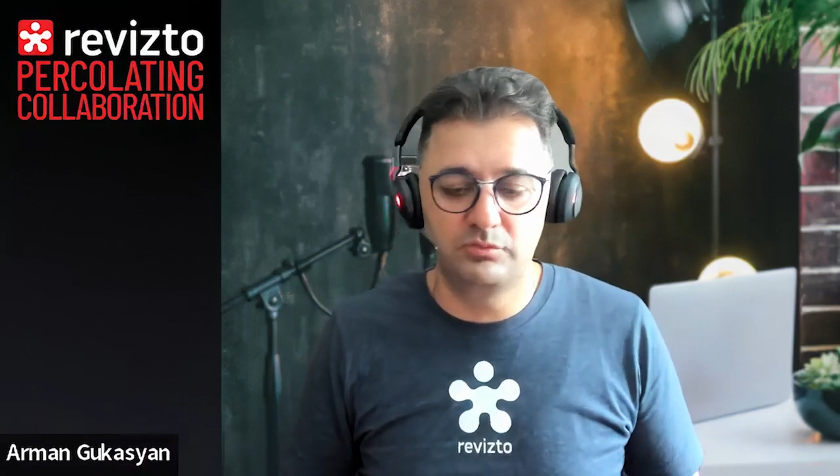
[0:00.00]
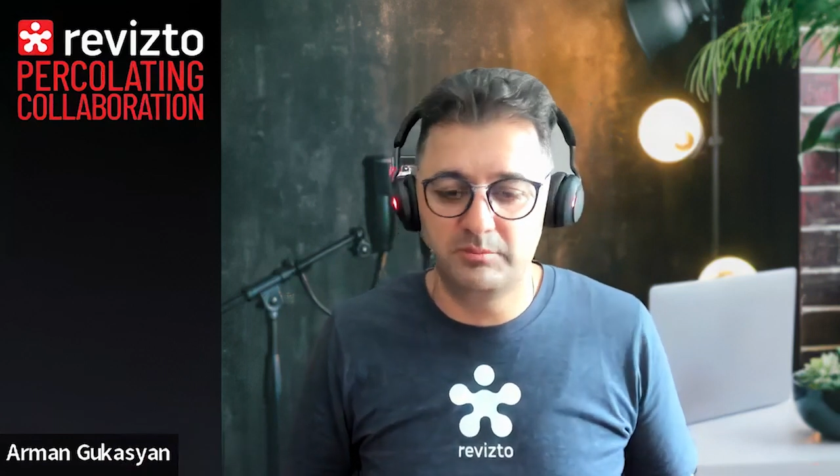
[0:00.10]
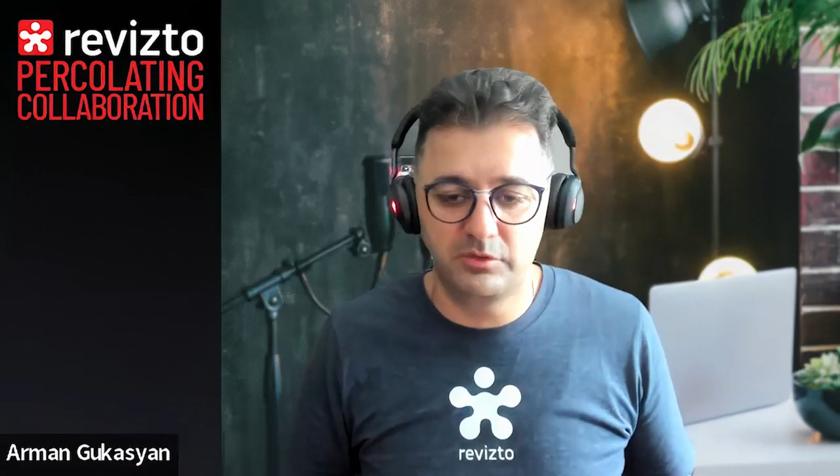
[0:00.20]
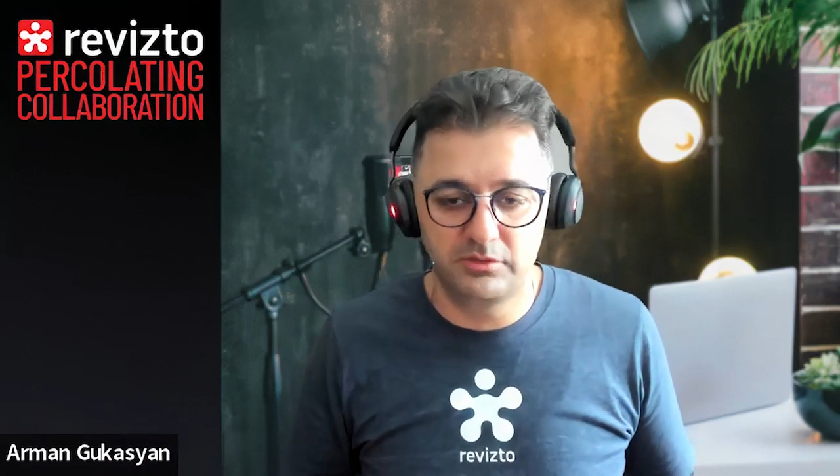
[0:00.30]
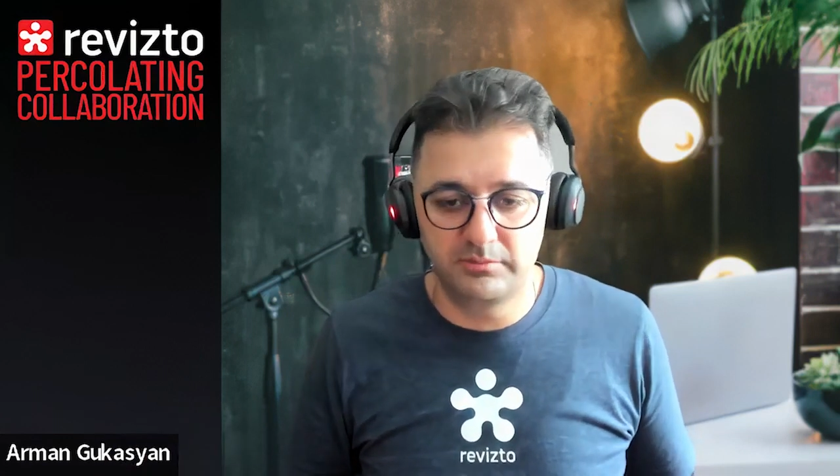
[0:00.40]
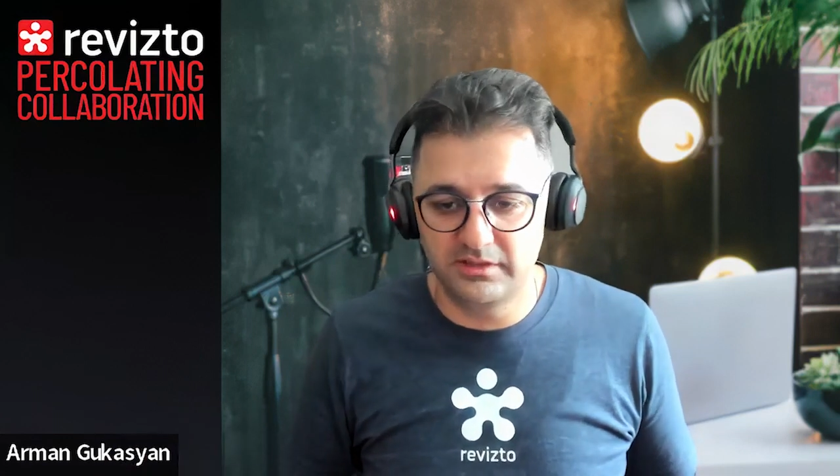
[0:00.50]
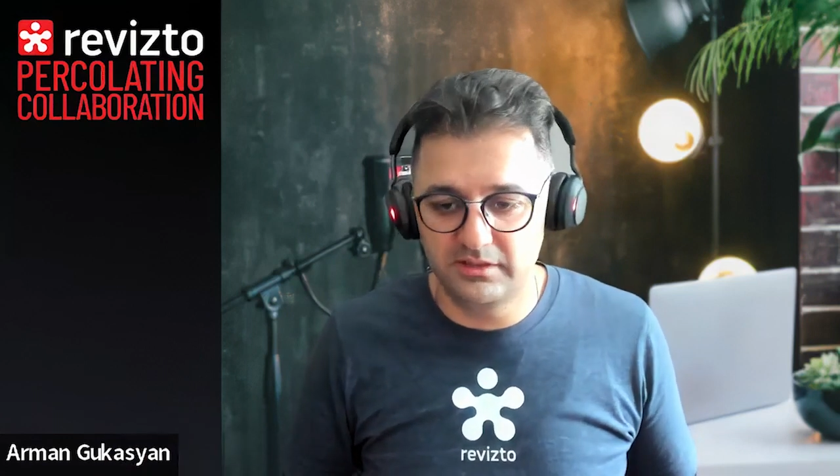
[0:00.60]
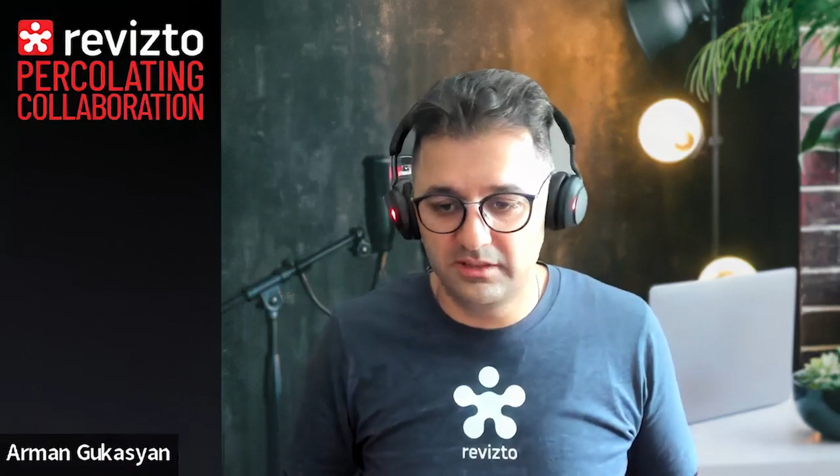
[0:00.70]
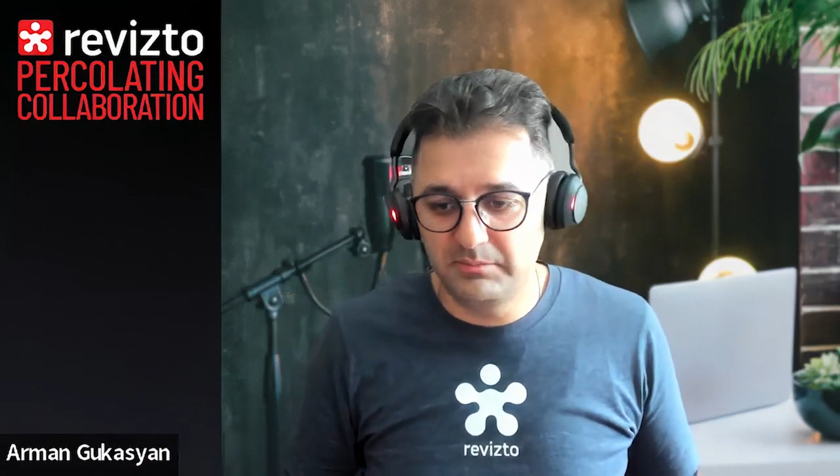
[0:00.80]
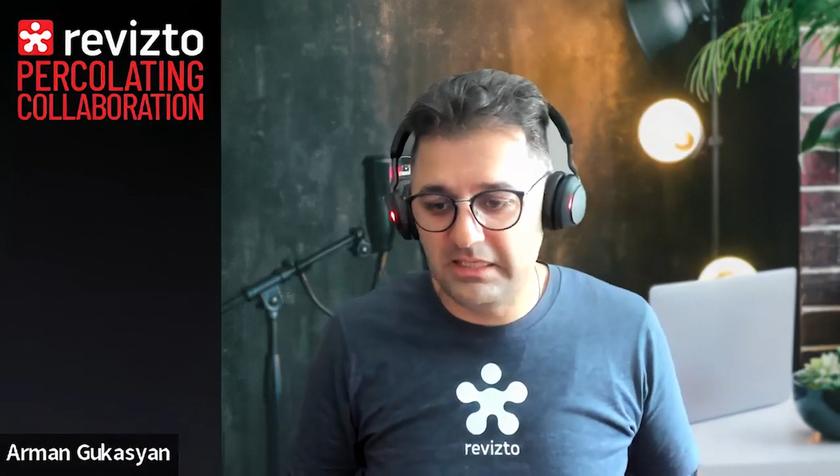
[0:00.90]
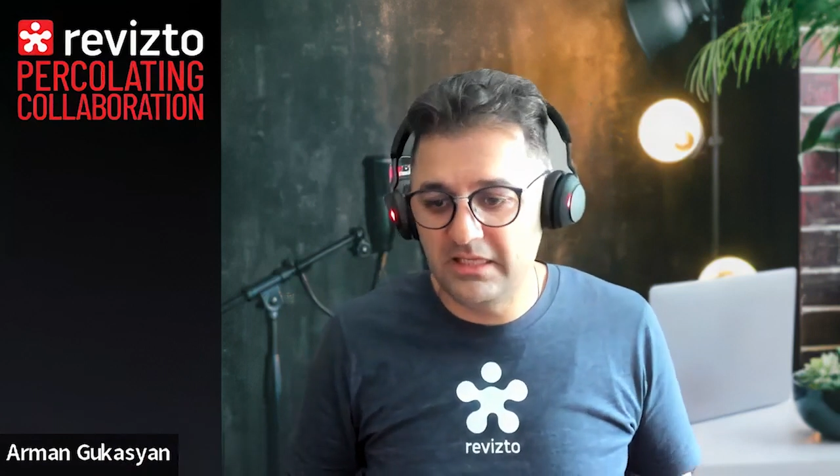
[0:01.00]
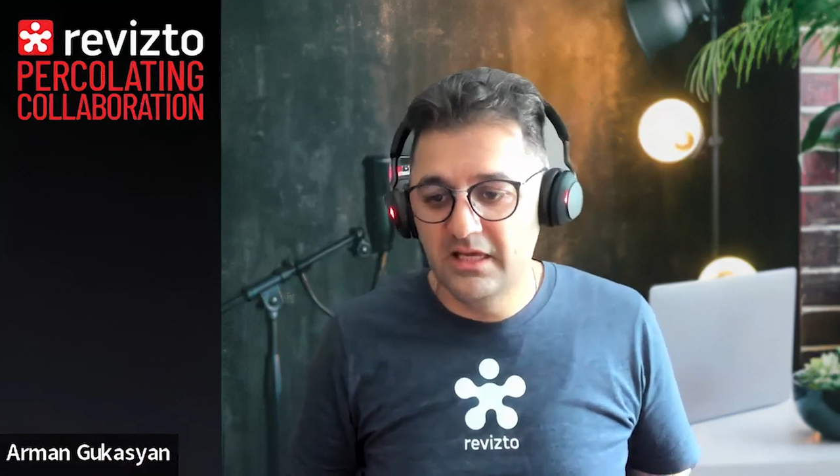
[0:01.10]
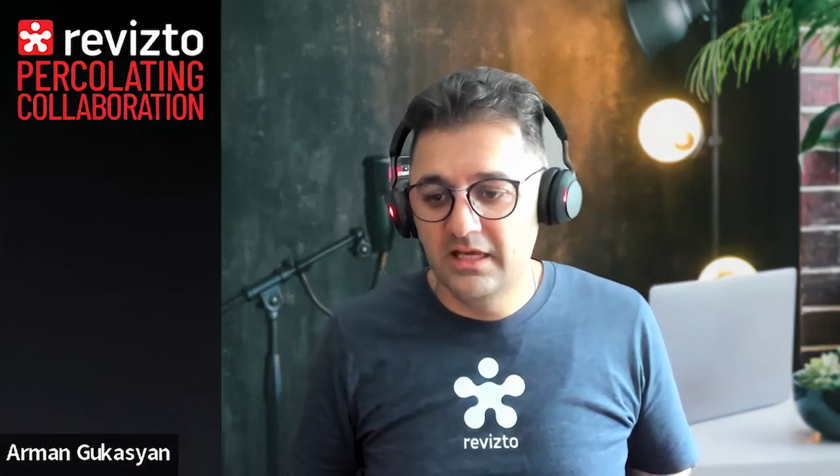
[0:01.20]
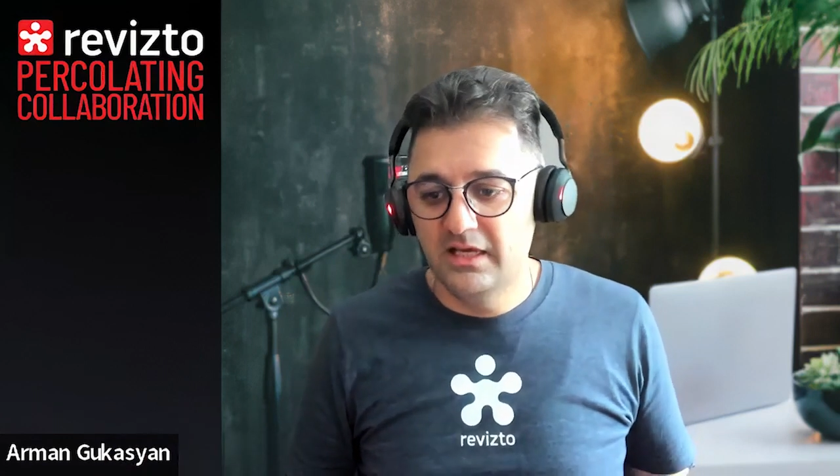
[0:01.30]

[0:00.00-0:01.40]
remember better than me,